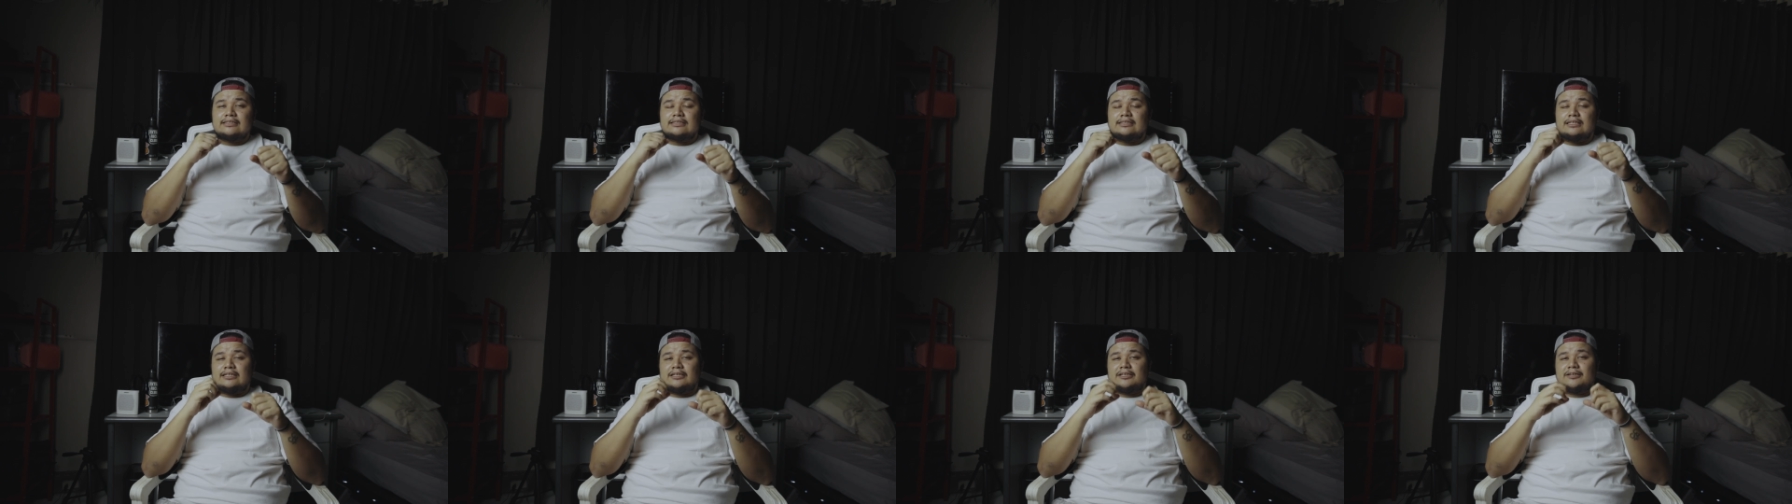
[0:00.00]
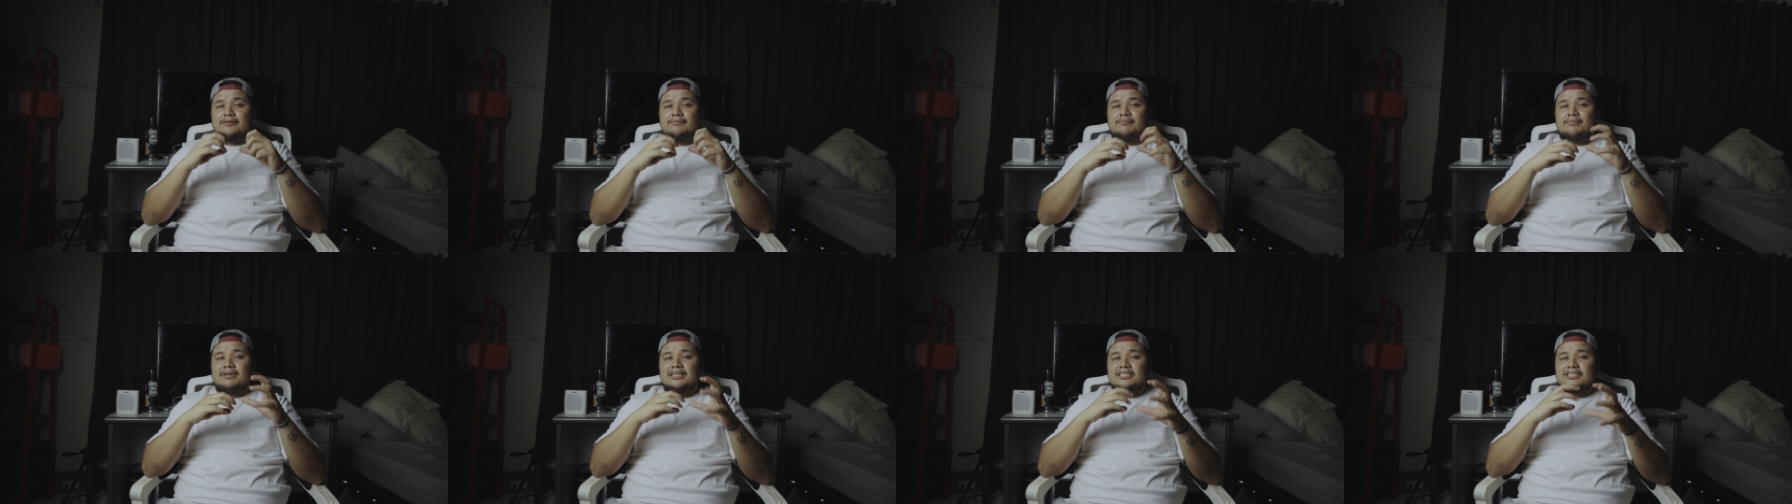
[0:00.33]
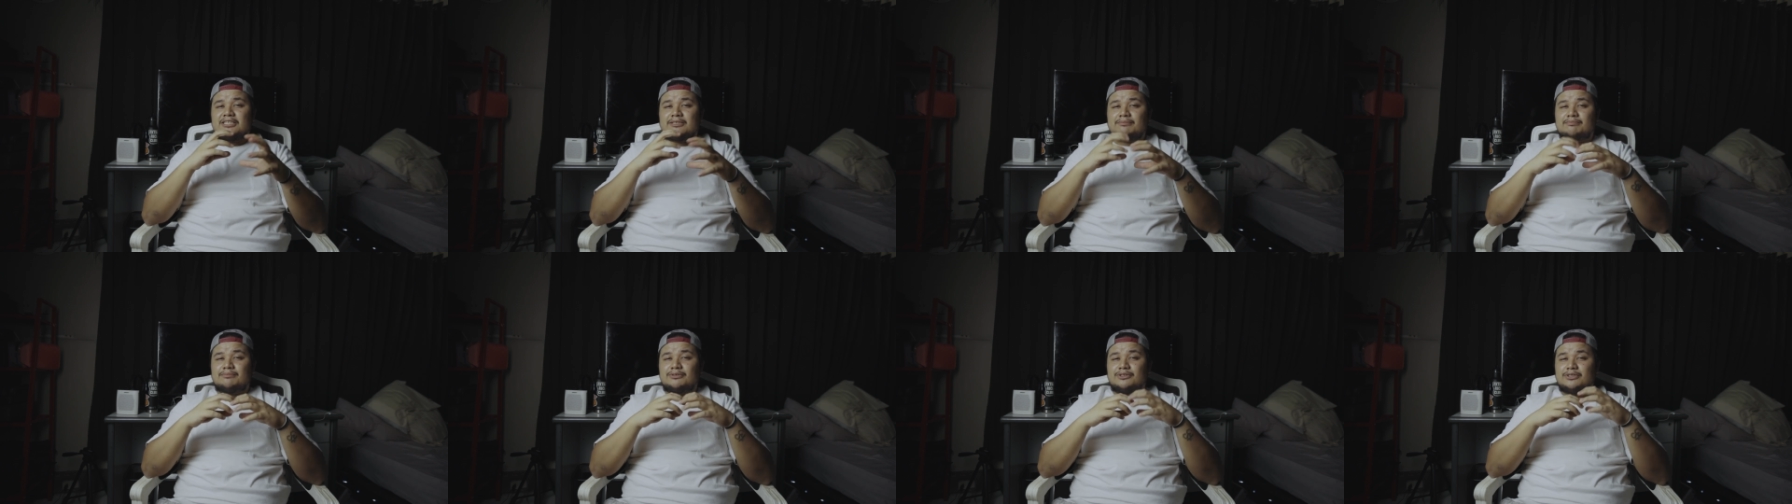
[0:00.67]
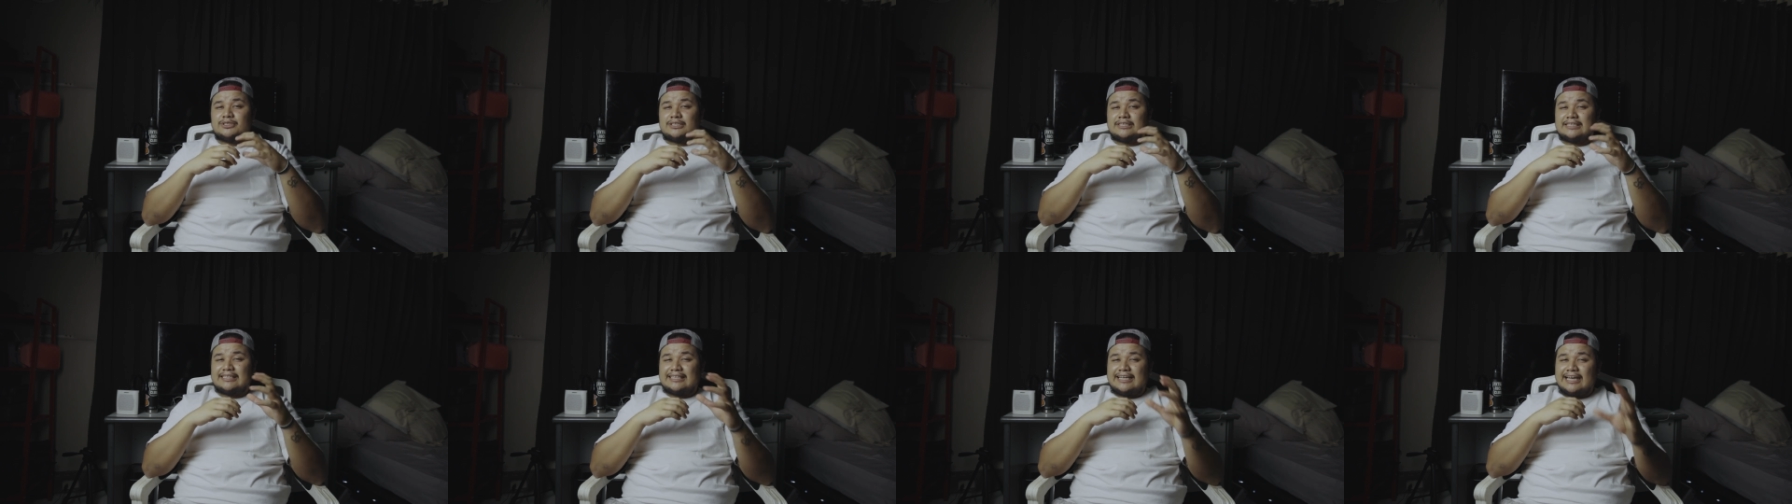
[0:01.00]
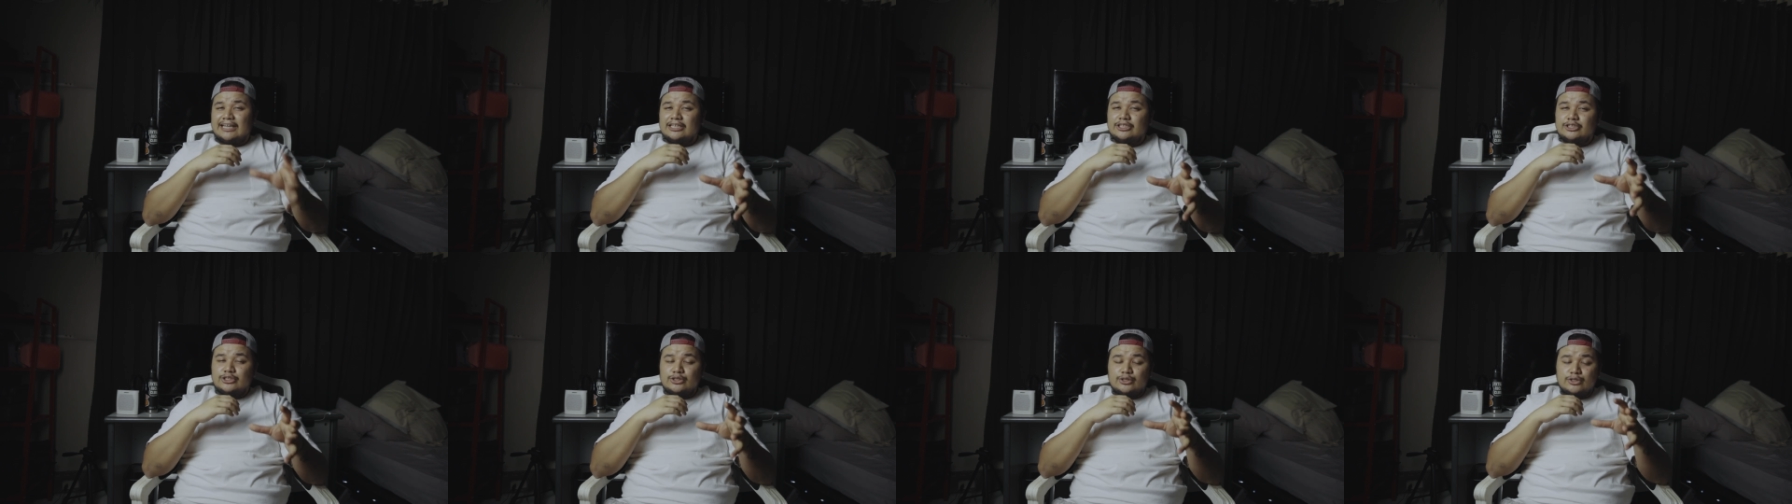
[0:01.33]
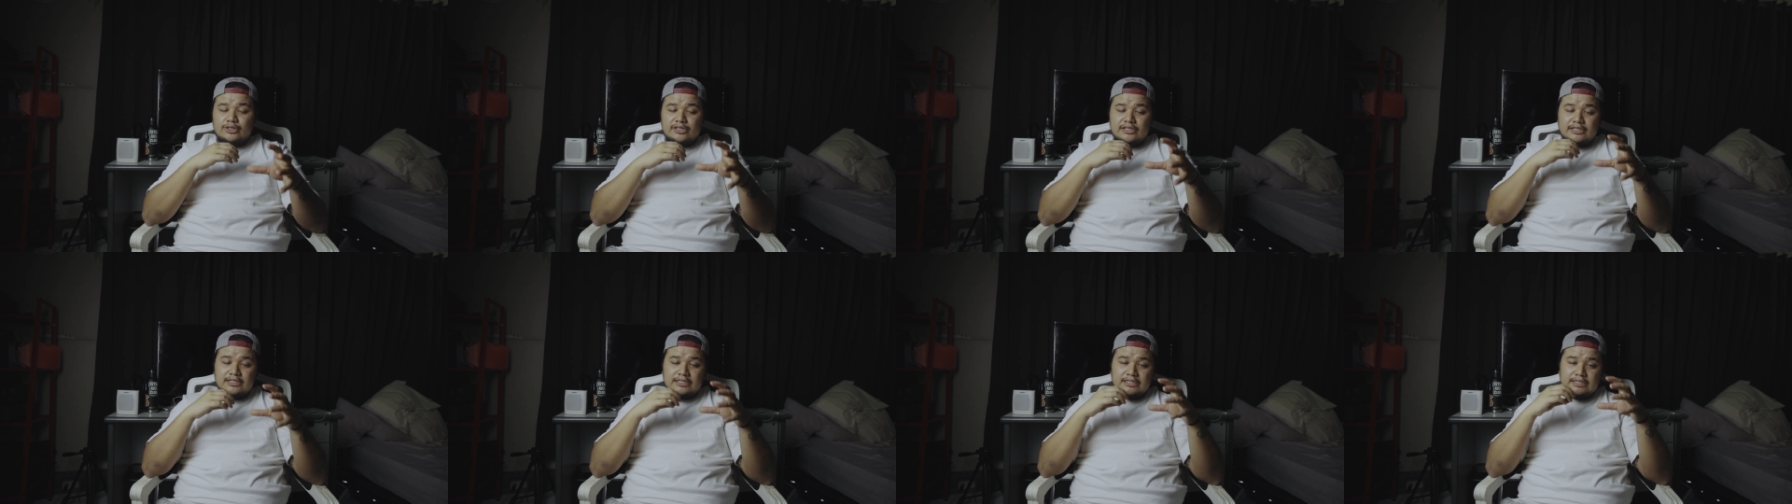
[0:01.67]
that can mess up your
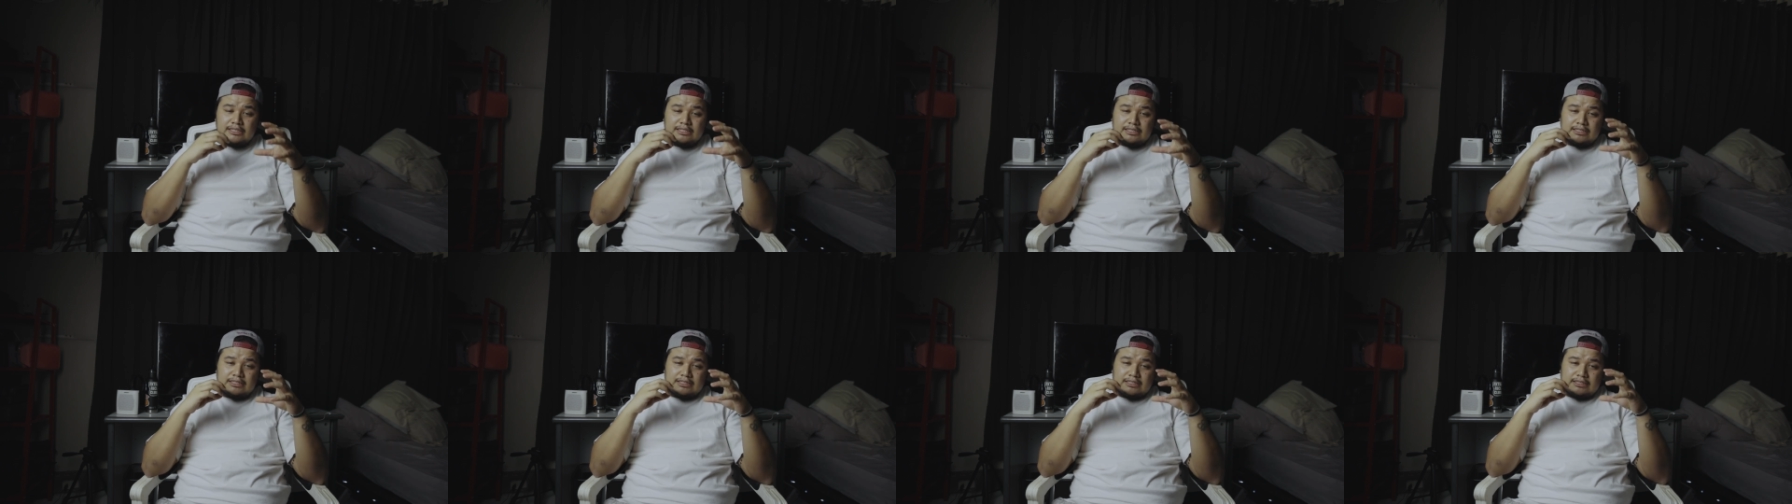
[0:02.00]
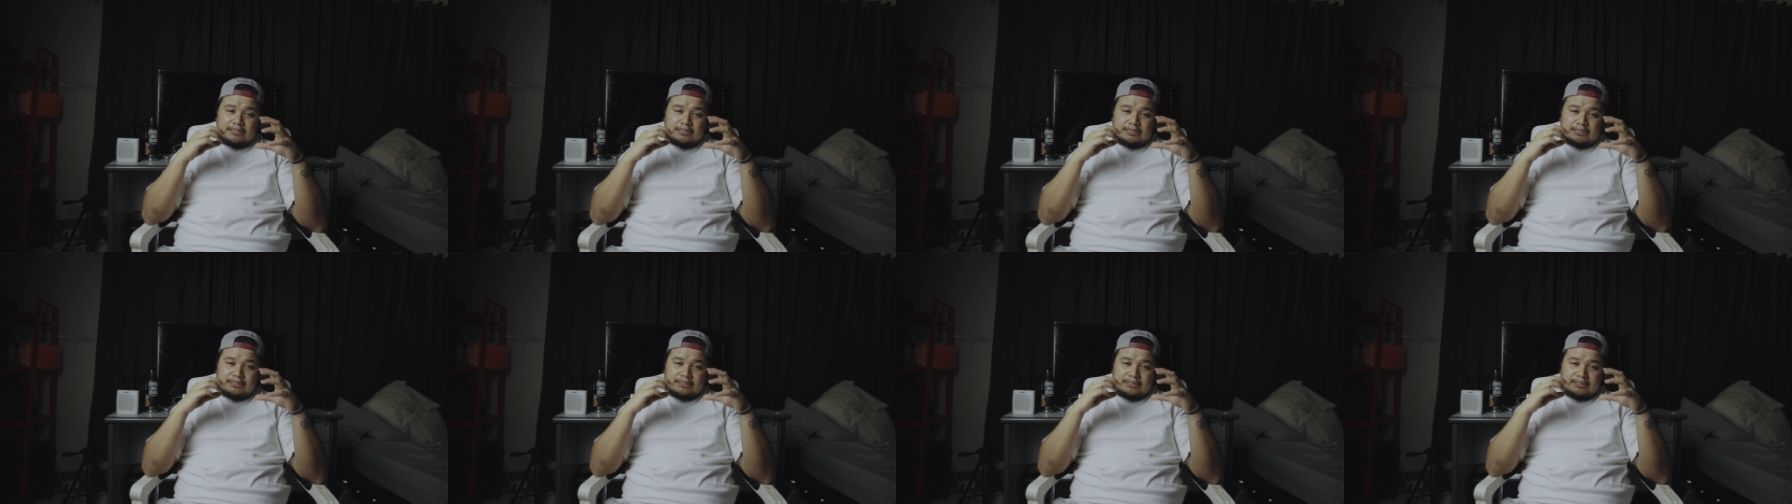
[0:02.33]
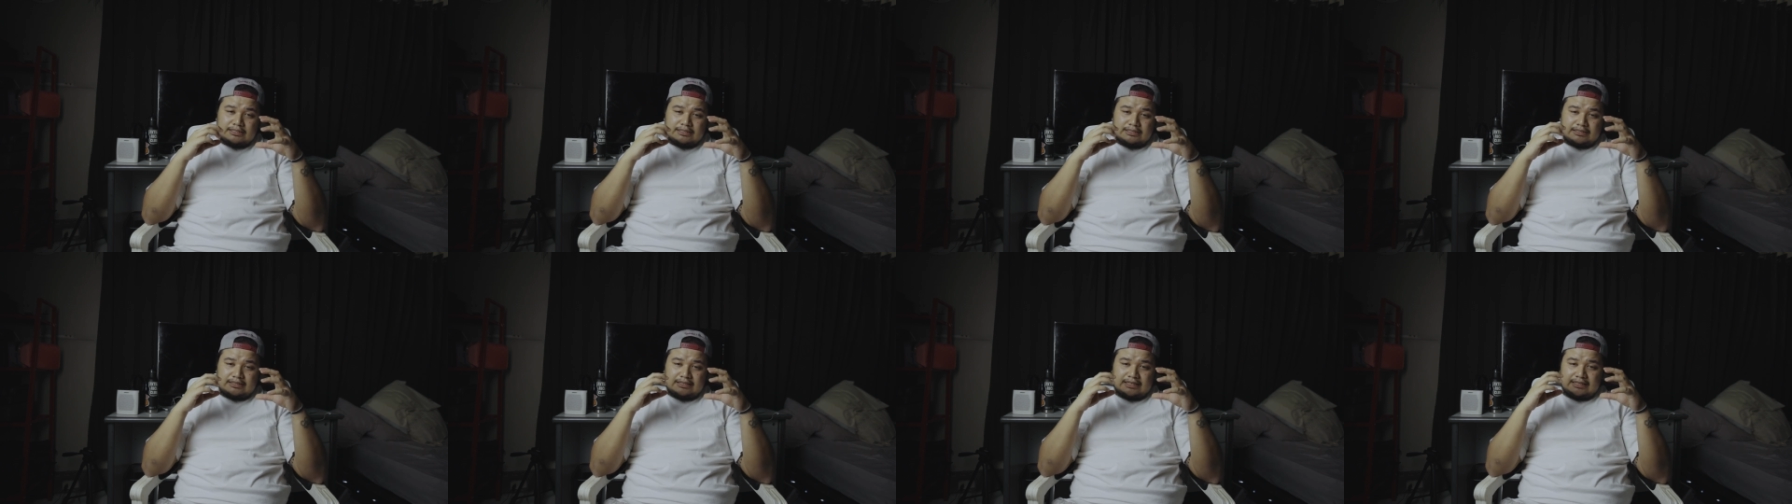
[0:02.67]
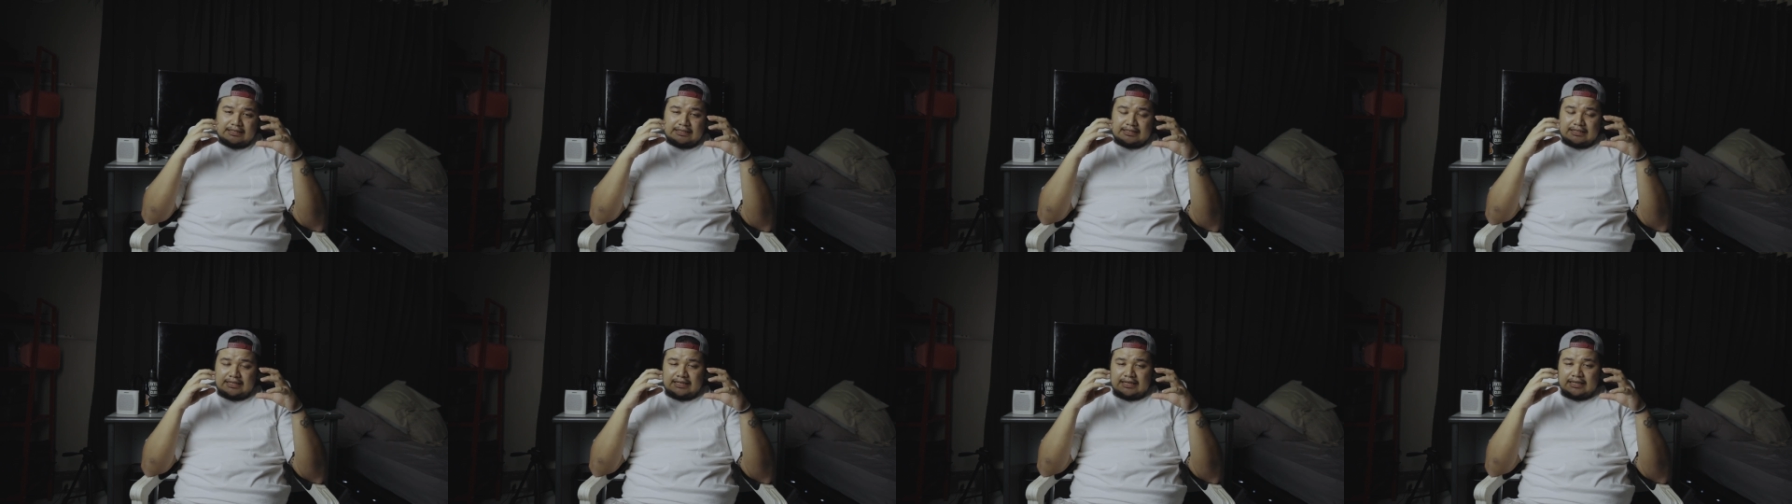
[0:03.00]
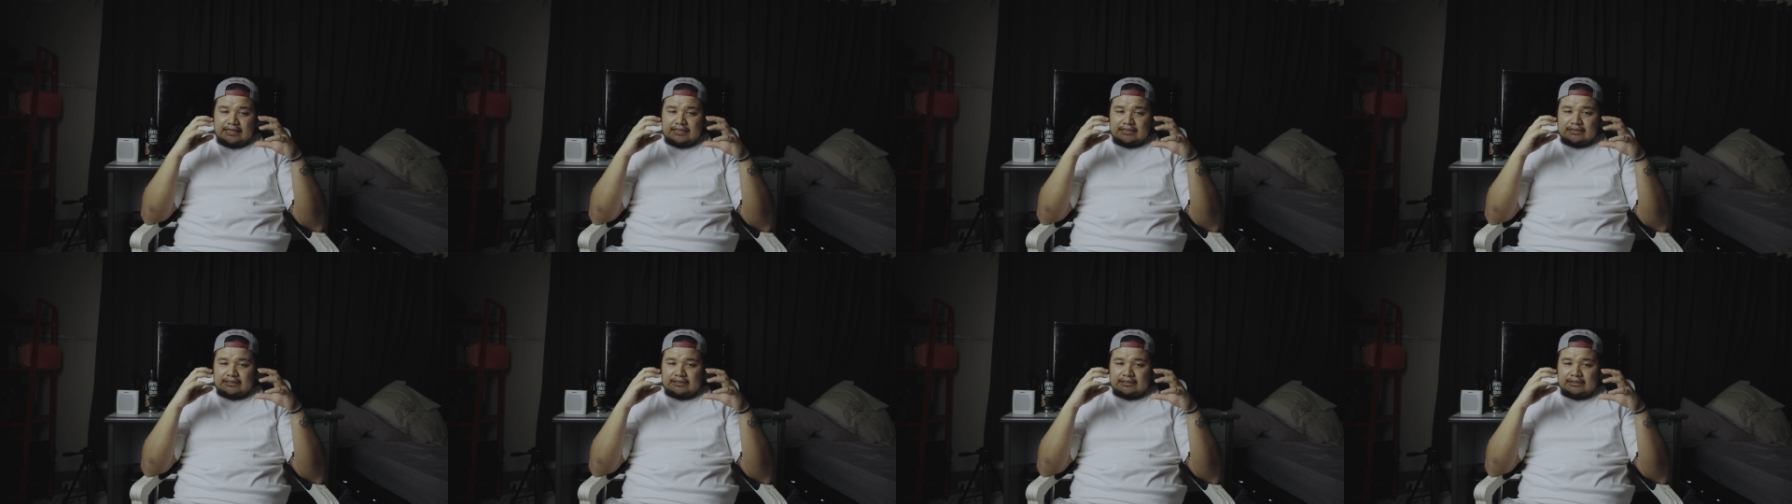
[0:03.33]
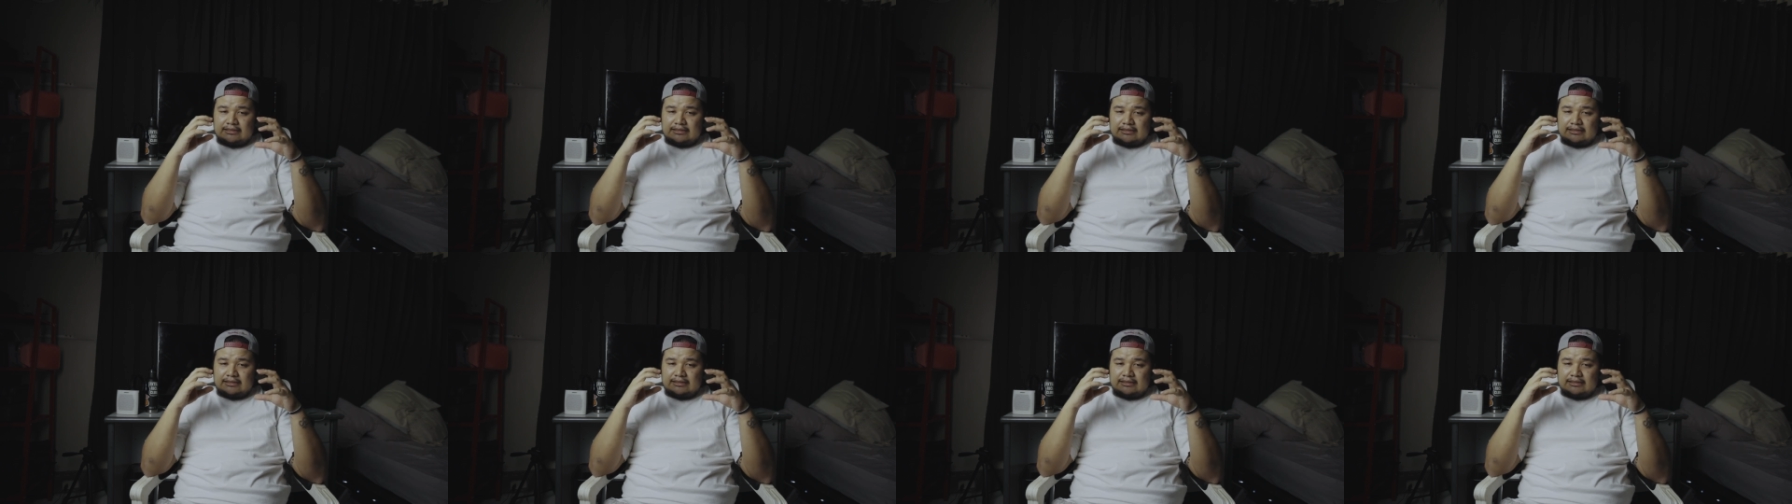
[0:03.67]
schedule that can